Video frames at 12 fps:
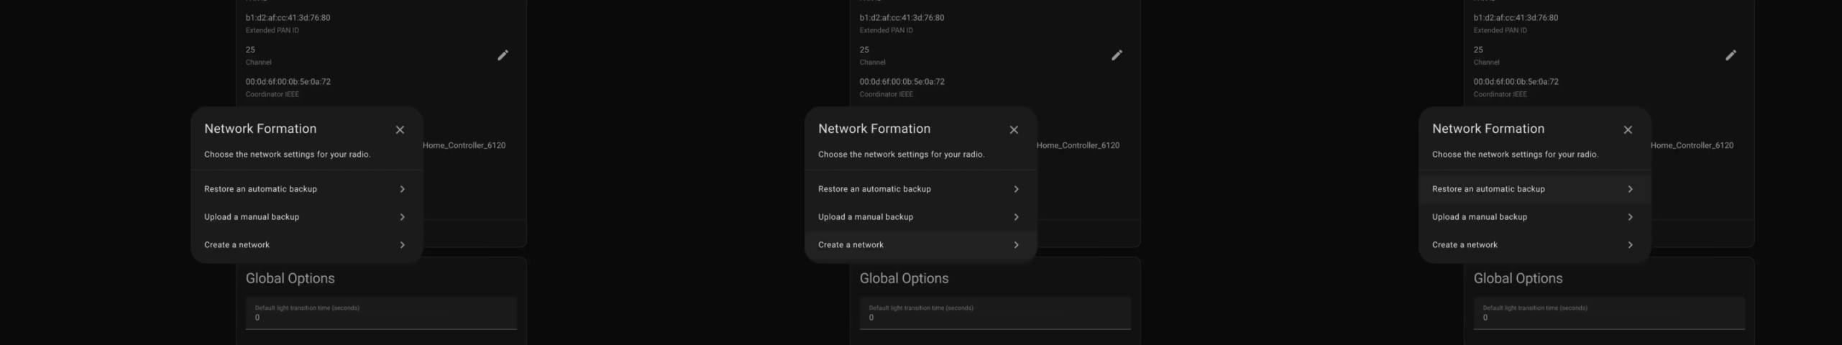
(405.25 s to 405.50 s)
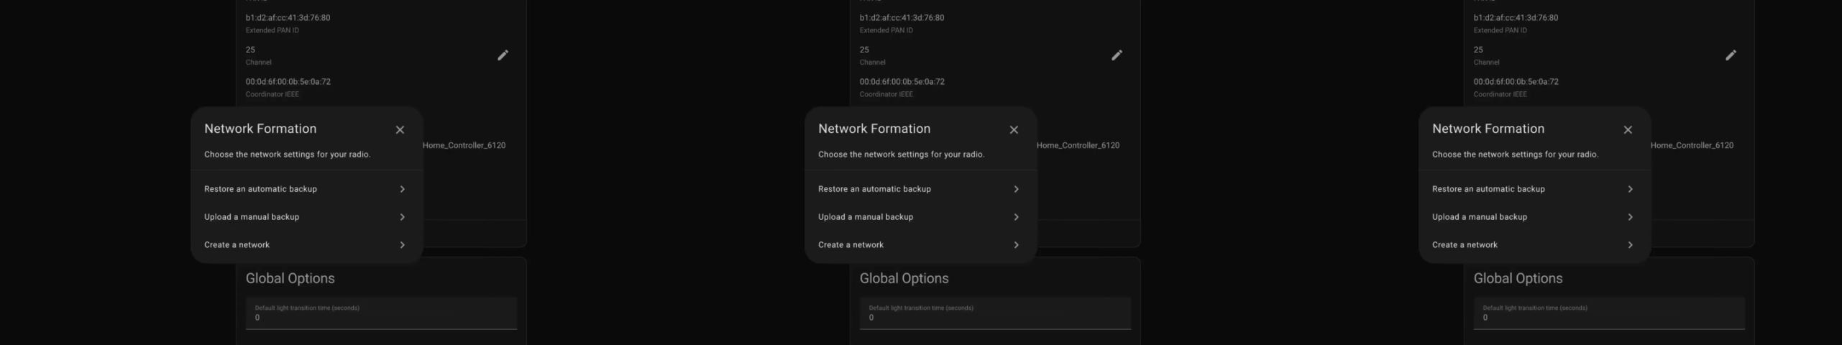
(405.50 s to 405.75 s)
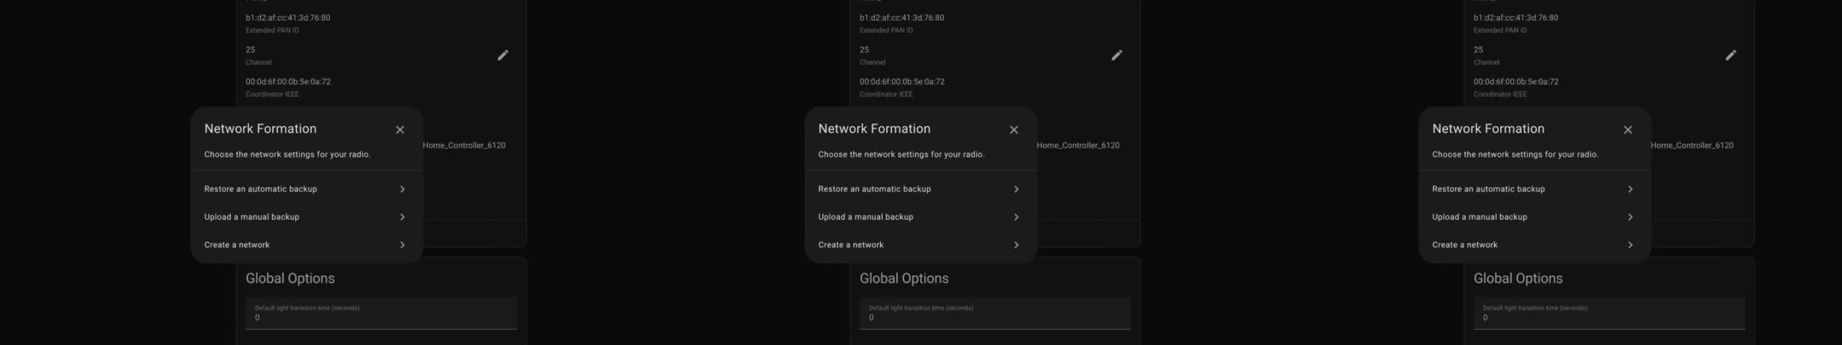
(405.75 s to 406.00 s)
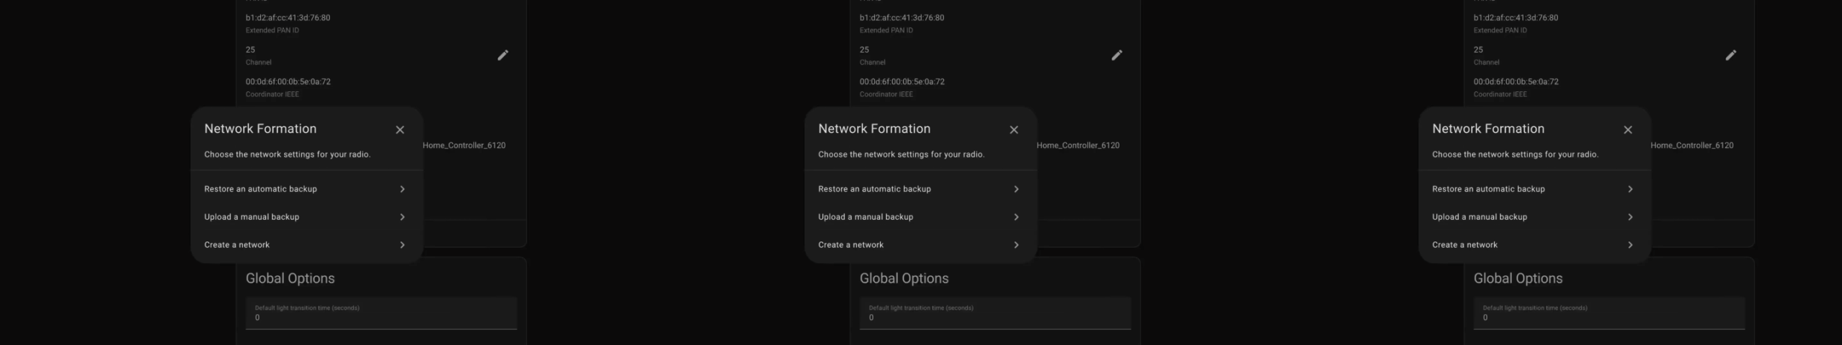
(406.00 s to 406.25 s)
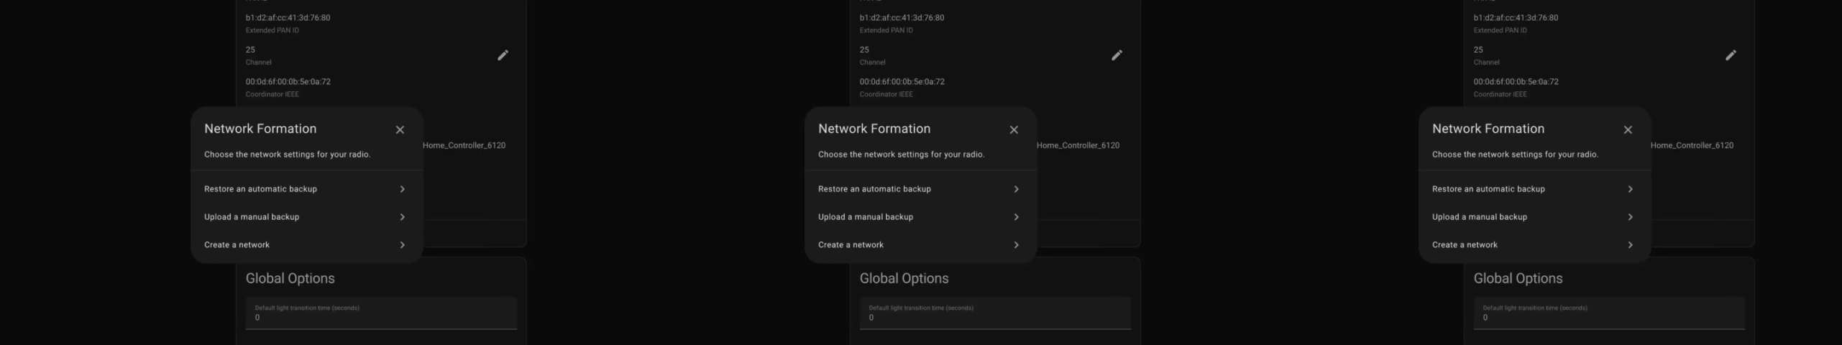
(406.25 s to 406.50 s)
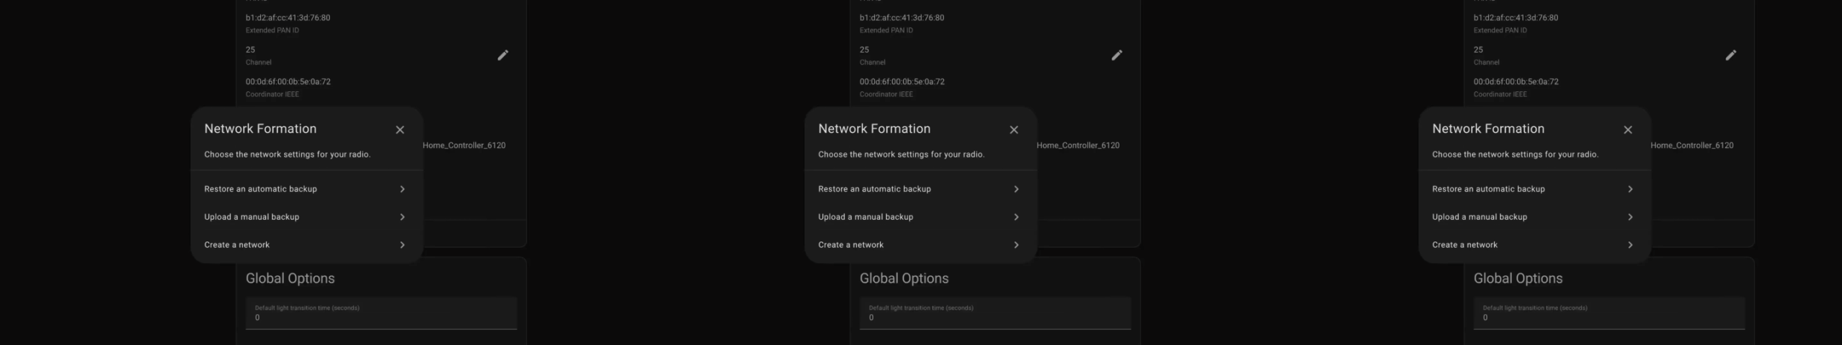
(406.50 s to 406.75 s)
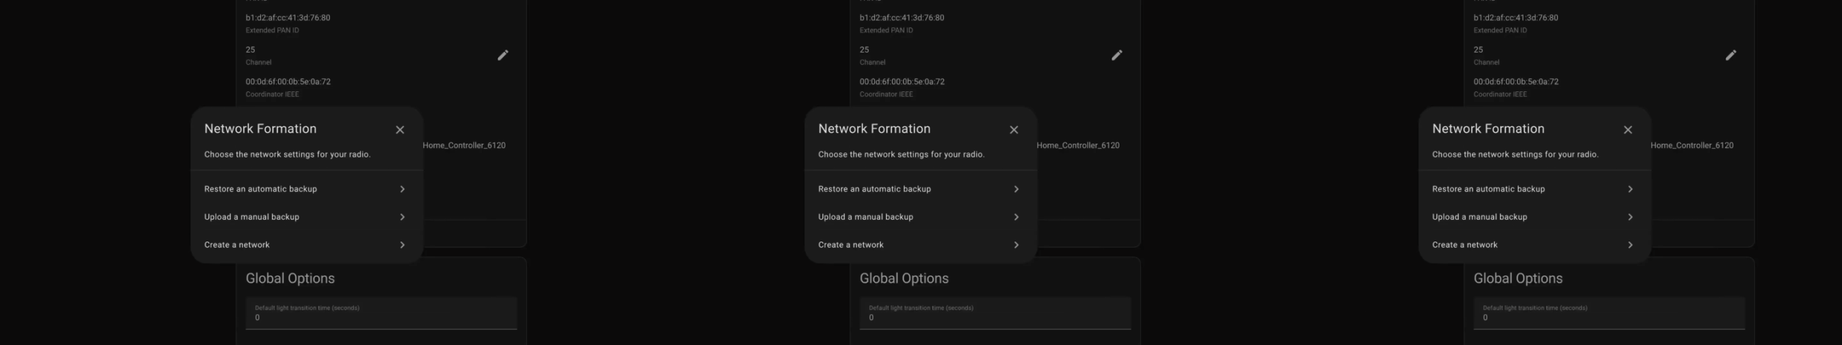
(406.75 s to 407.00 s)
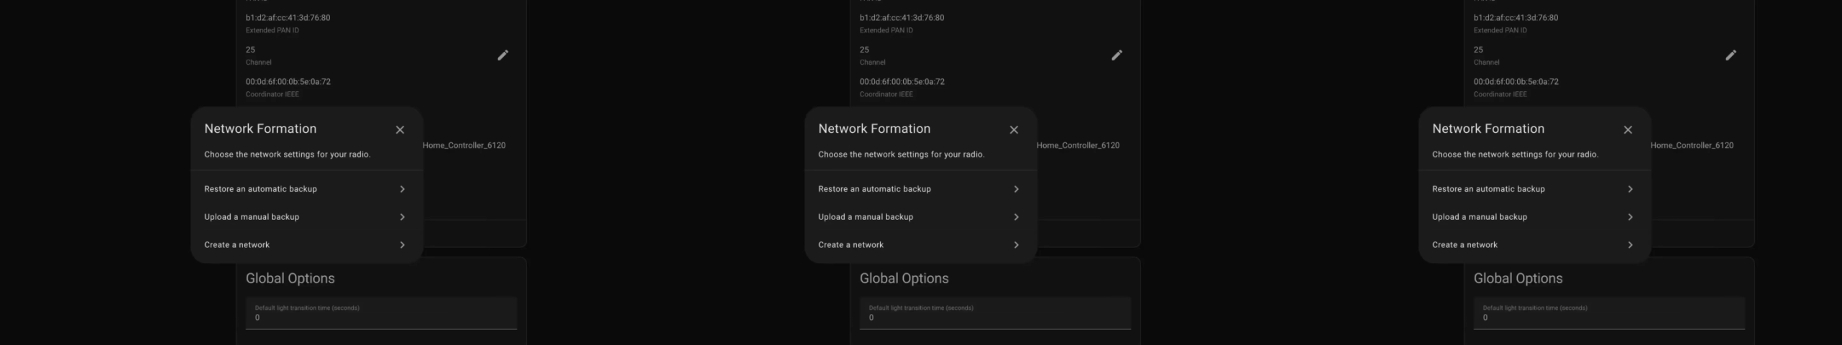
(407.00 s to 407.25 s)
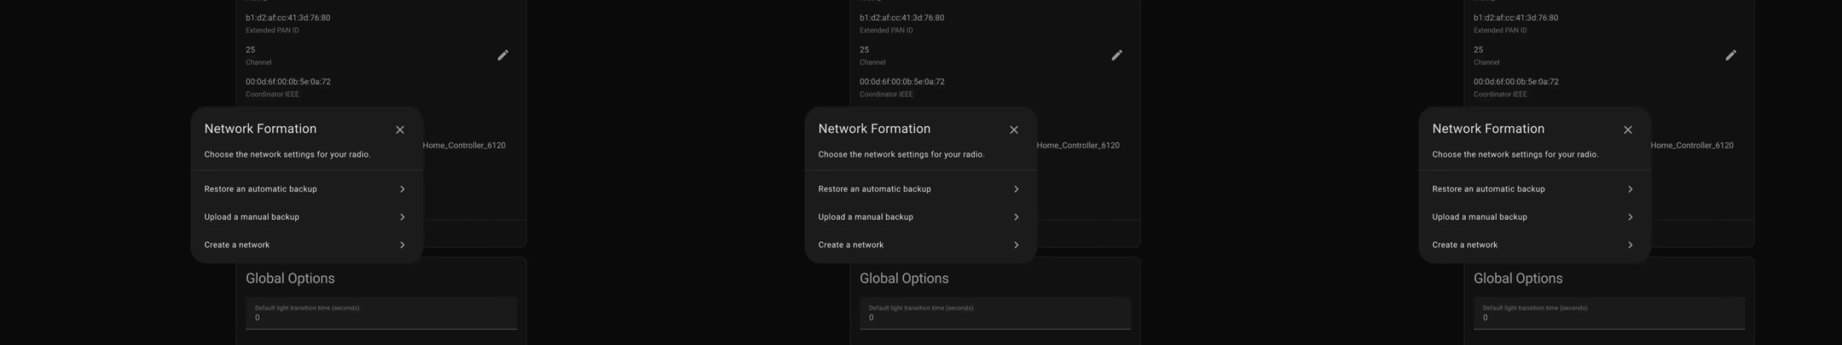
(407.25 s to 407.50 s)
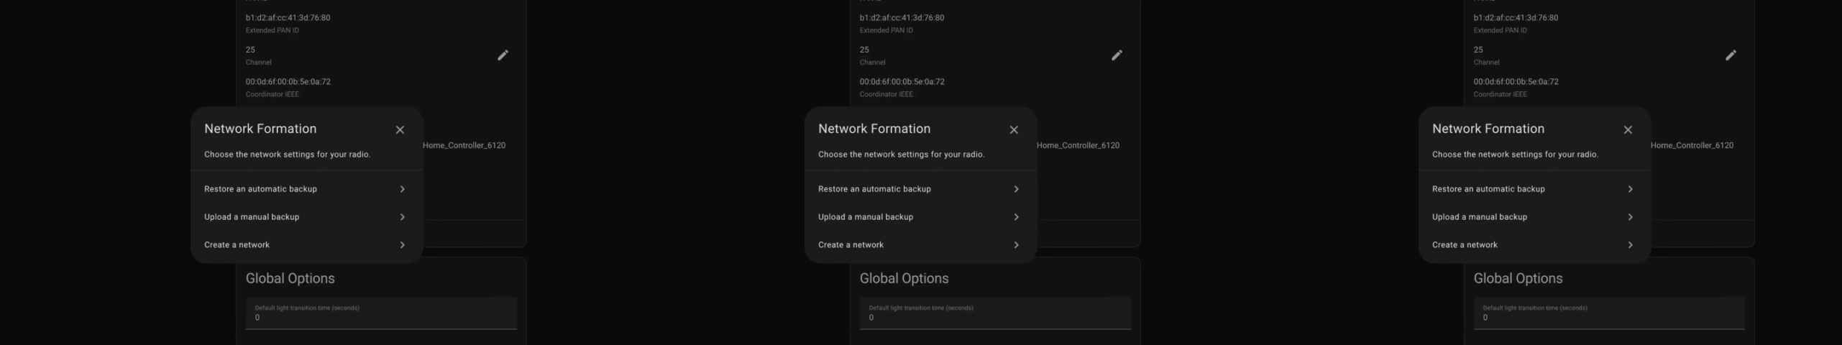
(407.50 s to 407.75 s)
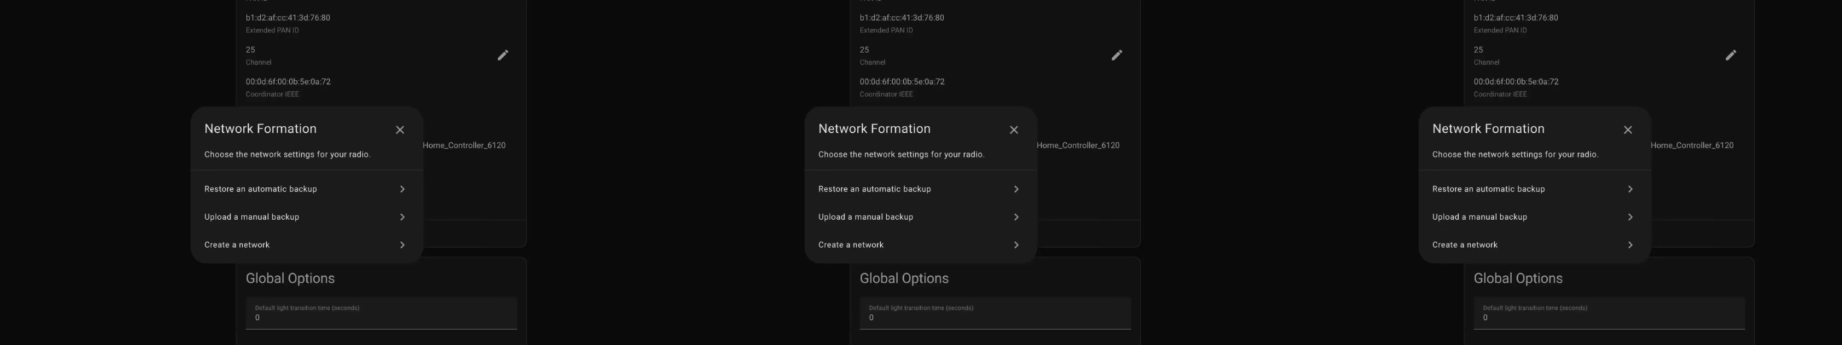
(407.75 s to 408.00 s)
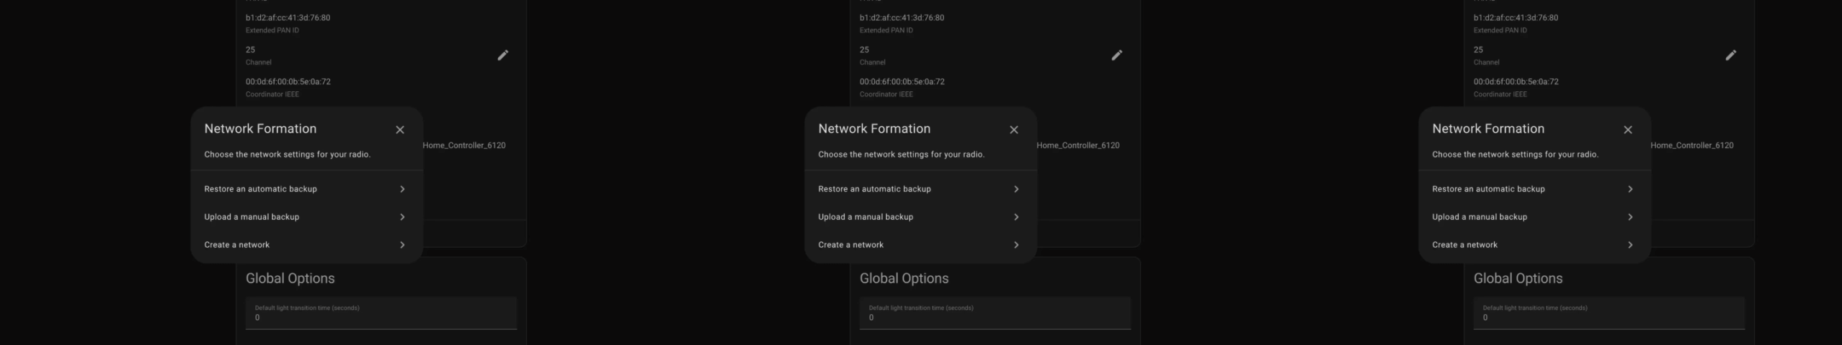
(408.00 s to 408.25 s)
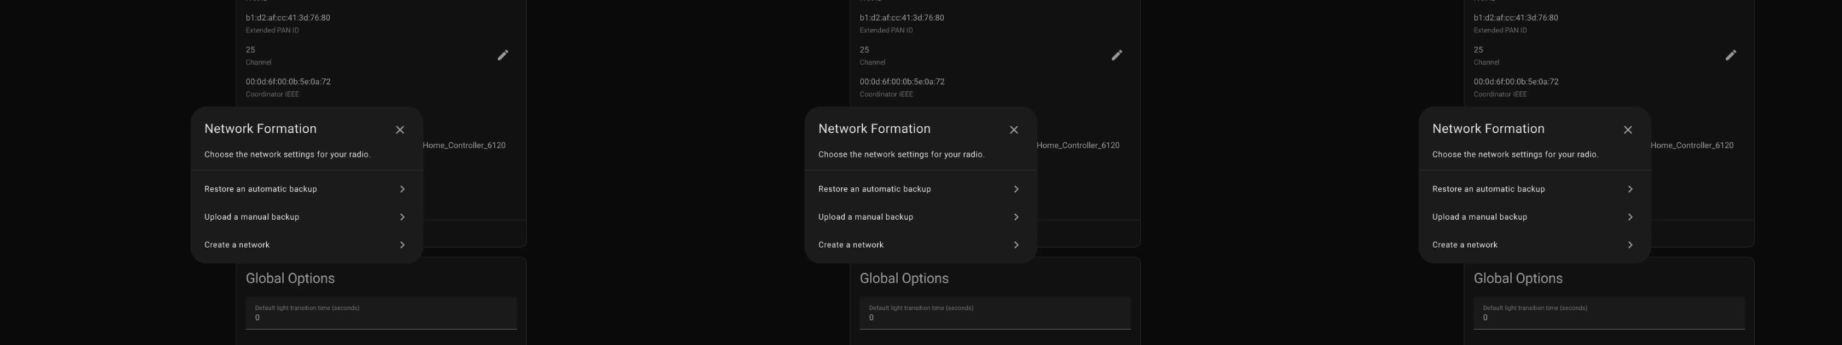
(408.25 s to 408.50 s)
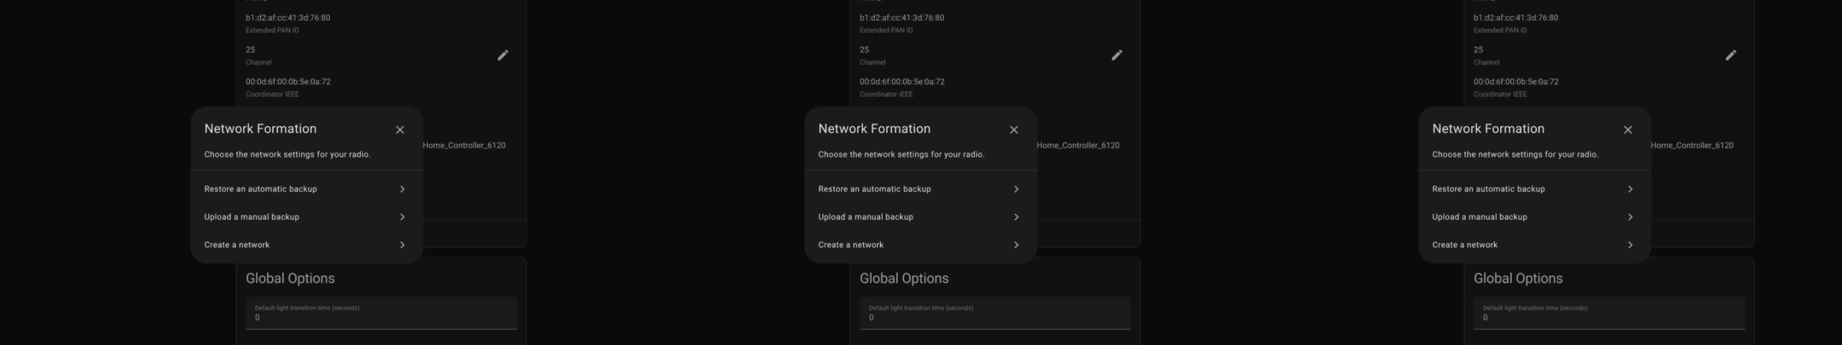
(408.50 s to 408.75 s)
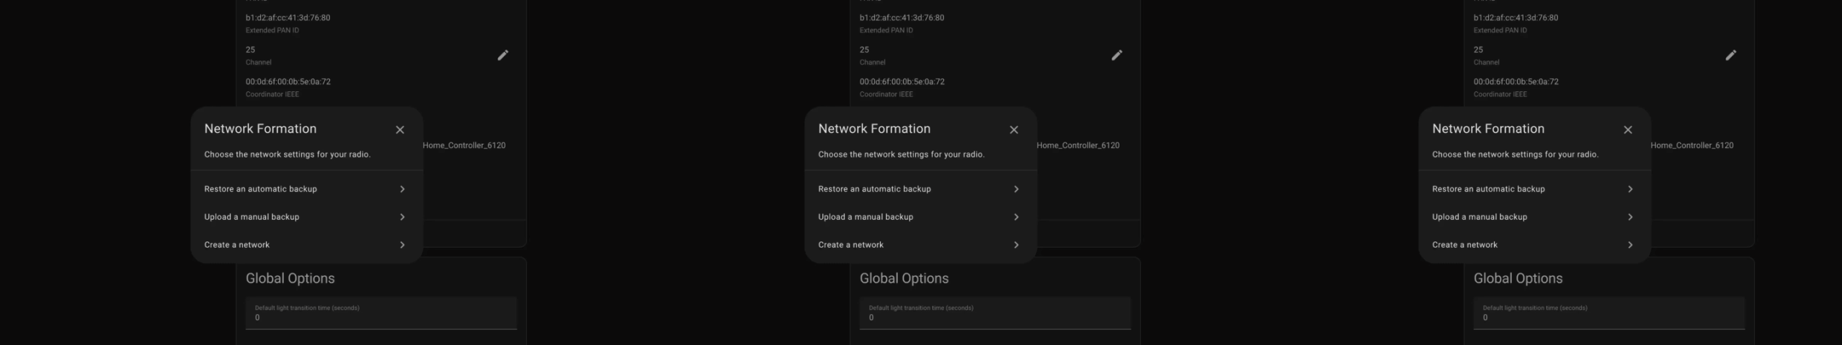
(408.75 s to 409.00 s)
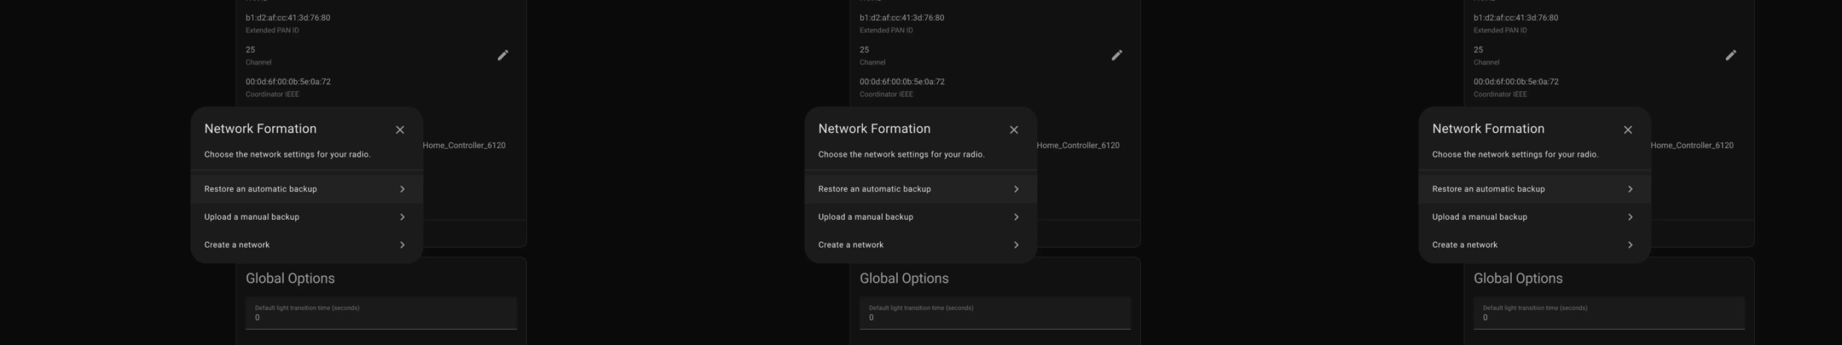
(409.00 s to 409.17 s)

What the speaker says: [unreadable: no face in view]